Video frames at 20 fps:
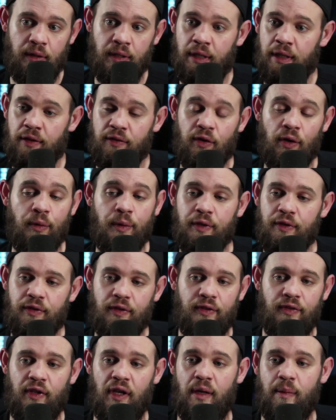and it's always
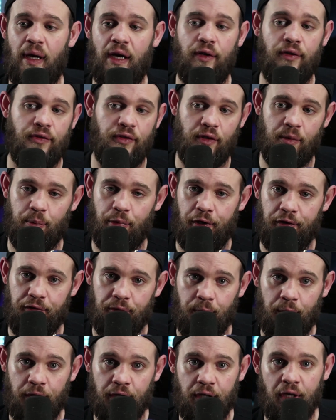the same. How does a
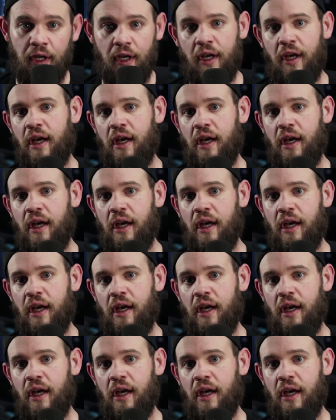compressor work?